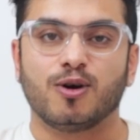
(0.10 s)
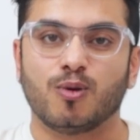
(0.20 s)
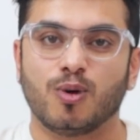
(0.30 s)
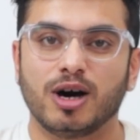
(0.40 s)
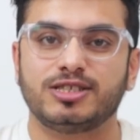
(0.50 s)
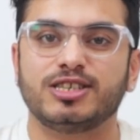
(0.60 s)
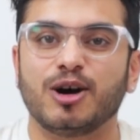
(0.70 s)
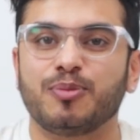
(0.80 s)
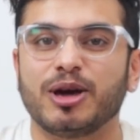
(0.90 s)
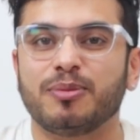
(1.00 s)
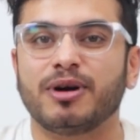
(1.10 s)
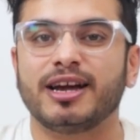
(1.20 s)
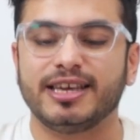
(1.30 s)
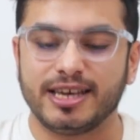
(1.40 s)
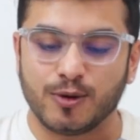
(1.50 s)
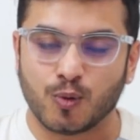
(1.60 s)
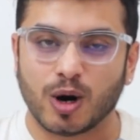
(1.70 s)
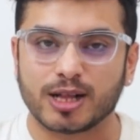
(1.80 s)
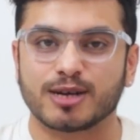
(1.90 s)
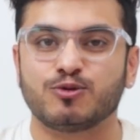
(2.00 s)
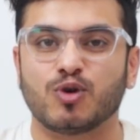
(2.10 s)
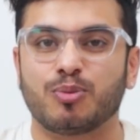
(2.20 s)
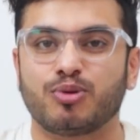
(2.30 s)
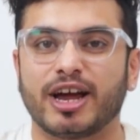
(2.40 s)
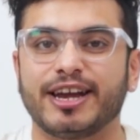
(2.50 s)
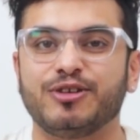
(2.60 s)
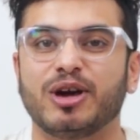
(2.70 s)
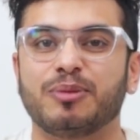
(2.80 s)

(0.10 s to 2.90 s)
What's up everybody? Welcome to a brand new